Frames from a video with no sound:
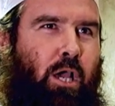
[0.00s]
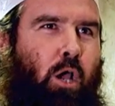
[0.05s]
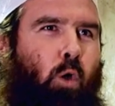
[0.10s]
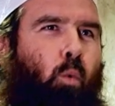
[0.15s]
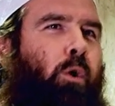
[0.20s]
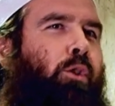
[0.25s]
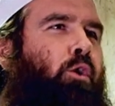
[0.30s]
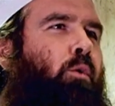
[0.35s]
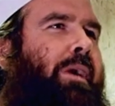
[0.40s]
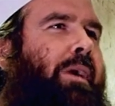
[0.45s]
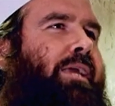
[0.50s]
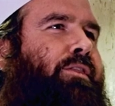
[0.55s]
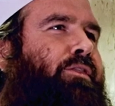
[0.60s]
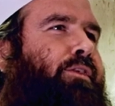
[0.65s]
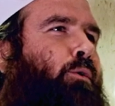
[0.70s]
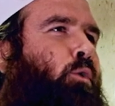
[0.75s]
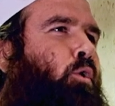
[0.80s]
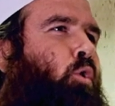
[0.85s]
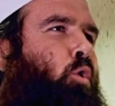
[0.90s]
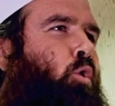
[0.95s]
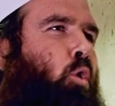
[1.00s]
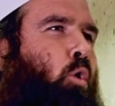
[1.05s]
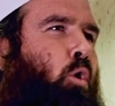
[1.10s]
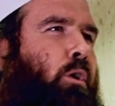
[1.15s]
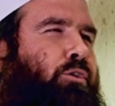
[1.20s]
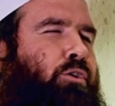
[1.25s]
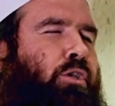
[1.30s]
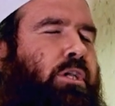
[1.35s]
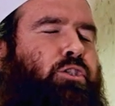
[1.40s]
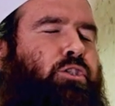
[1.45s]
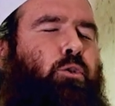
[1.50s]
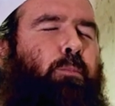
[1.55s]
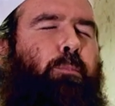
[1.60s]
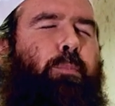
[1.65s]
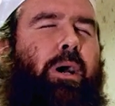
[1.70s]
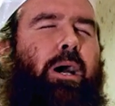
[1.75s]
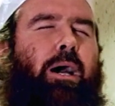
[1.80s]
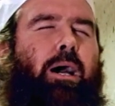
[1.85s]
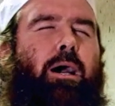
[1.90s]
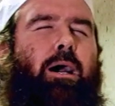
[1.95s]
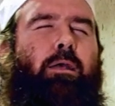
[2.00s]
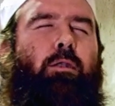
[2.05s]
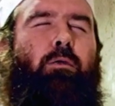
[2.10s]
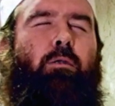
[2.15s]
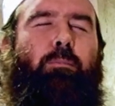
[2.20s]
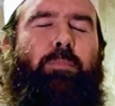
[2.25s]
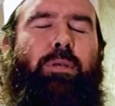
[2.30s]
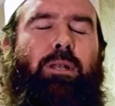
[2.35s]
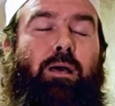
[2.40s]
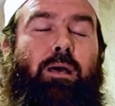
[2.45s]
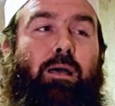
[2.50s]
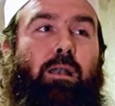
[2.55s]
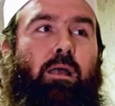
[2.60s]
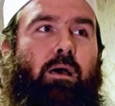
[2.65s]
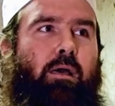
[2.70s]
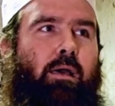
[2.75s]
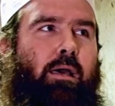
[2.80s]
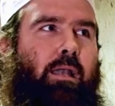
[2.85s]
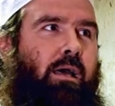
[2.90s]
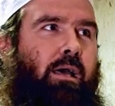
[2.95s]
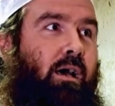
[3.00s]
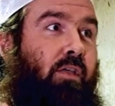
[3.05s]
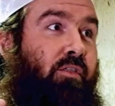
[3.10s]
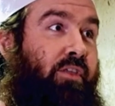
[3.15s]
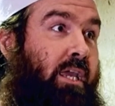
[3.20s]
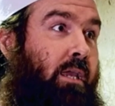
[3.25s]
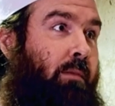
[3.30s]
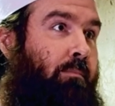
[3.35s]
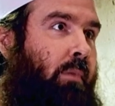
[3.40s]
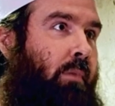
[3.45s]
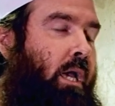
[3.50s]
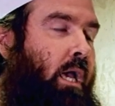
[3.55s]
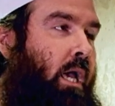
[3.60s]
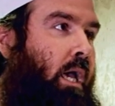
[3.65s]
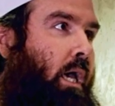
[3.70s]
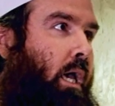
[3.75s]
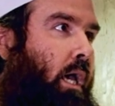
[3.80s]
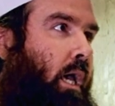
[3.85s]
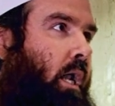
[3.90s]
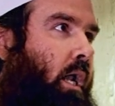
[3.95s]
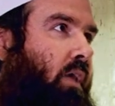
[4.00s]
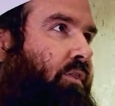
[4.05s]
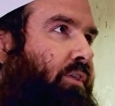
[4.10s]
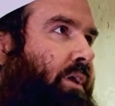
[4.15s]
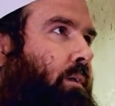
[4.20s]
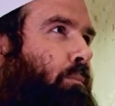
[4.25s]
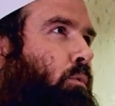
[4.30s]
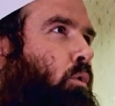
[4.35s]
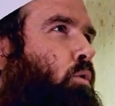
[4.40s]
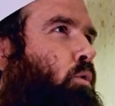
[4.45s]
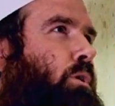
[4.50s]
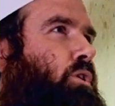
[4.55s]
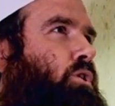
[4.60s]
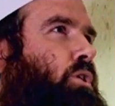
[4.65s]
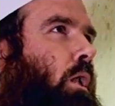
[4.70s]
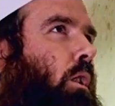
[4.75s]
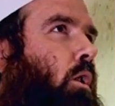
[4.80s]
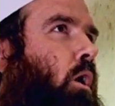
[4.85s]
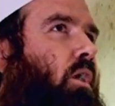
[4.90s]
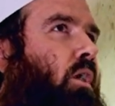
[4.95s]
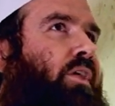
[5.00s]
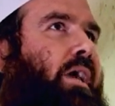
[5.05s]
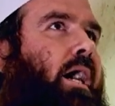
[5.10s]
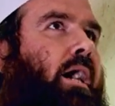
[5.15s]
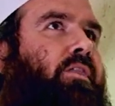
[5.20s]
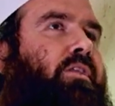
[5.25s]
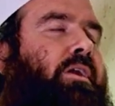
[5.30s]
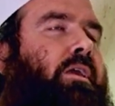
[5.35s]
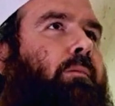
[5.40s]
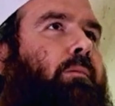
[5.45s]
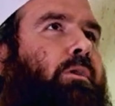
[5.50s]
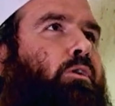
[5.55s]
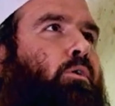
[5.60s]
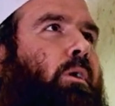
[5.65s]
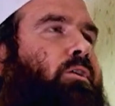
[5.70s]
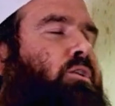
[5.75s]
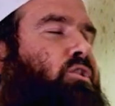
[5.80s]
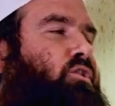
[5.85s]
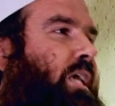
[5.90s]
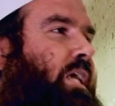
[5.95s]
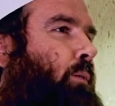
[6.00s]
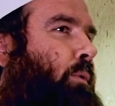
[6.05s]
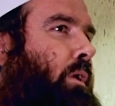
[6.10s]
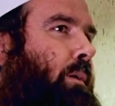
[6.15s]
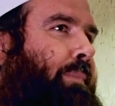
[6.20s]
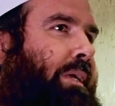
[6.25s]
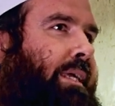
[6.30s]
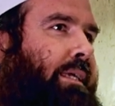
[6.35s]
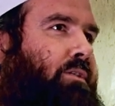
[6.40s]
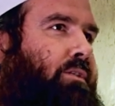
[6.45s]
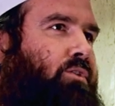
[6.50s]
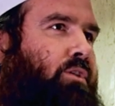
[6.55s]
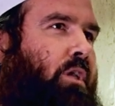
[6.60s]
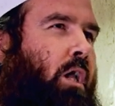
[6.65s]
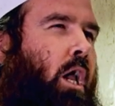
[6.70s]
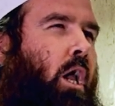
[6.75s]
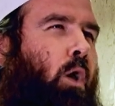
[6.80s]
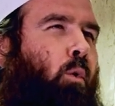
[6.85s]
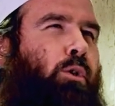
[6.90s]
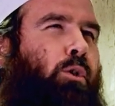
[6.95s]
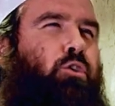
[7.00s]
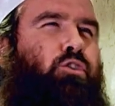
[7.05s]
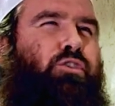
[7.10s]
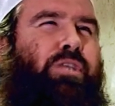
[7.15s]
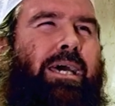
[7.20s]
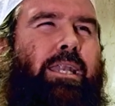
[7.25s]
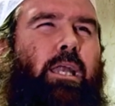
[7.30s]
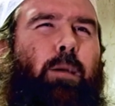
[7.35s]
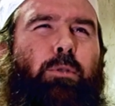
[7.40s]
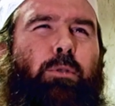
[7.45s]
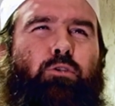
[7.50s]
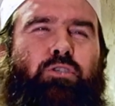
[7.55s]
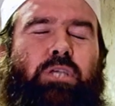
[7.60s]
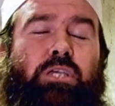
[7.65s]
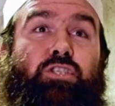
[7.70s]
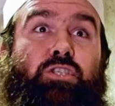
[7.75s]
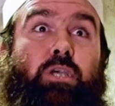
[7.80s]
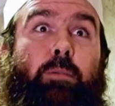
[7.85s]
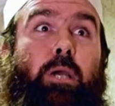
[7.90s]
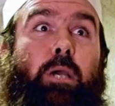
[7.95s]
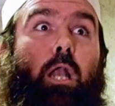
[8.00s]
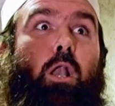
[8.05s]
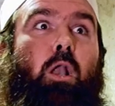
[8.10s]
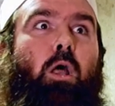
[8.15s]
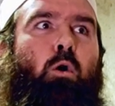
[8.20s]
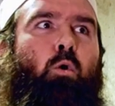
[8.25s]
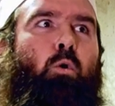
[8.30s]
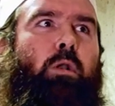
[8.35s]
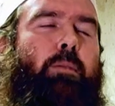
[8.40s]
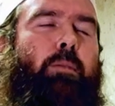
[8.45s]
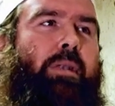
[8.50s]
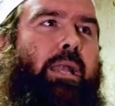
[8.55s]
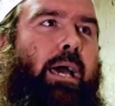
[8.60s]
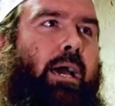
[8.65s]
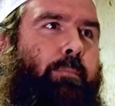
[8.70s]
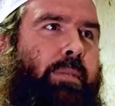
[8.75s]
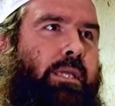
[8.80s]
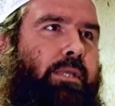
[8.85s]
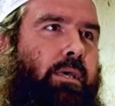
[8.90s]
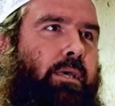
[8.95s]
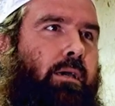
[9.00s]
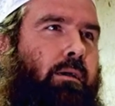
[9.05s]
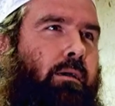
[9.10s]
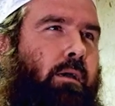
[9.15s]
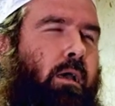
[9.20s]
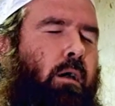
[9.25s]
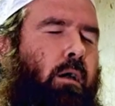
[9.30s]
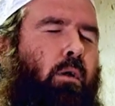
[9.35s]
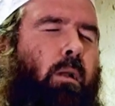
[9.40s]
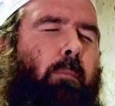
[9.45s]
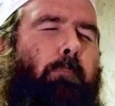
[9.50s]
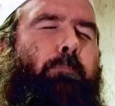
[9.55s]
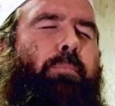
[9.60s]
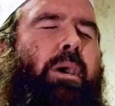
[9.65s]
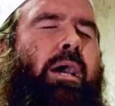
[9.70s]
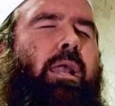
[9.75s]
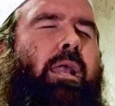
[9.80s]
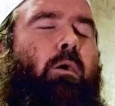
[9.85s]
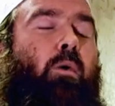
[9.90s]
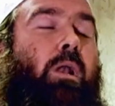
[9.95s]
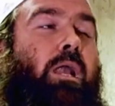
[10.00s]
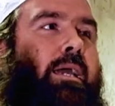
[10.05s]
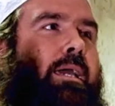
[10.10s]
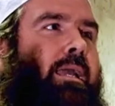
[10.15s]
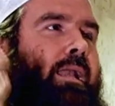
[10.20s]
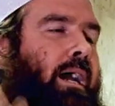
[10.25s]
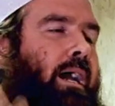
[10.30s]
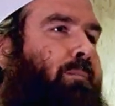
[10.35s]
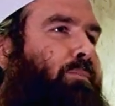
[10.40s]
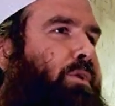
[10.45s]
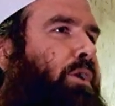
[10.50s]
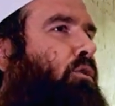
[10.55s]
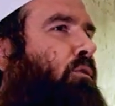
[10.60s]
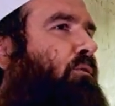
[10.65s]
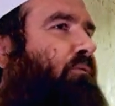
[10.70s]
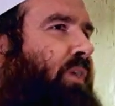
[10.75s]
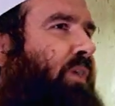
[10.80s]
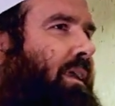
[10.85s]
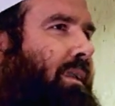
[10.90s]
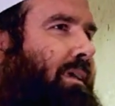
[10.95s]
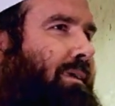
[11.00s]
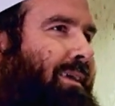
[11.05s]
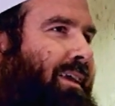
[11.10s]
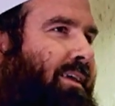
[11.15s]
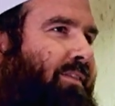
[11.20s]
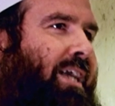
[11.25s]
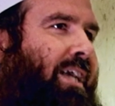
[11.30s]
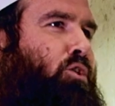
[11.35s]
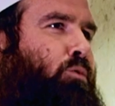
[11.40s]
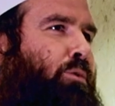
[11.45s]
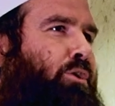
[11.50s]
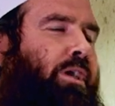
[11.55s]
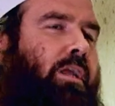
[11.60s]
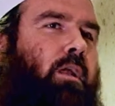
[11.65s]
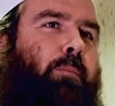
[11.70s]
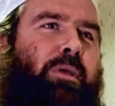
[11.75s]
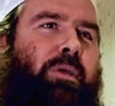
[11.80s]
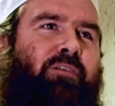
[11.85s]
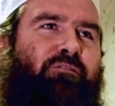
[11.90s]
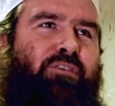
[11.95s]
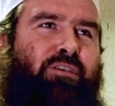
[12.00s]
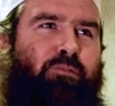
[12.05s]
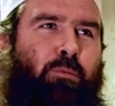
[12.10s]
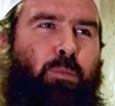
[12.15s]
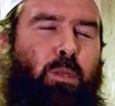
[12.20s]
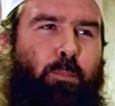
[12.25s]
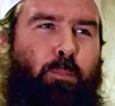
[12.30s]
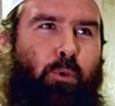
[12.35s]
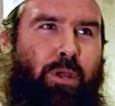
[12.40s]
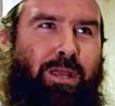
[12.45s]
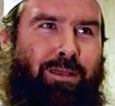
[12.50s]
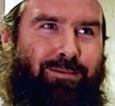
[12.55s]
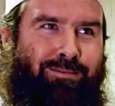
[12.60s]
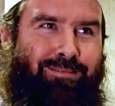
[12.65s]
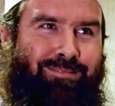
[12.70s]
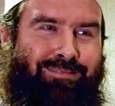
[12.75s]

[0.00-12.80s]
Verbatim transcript: When you make the ruku and you say Subhanallah al-Azim, Al Azim, who is Allah the Azim? And you understand what it means. When you stand up and you say, Sami Allahu liman hamida, Rabbana walakal hamd, and you feel it, that's when you're going to benefit from the prayer.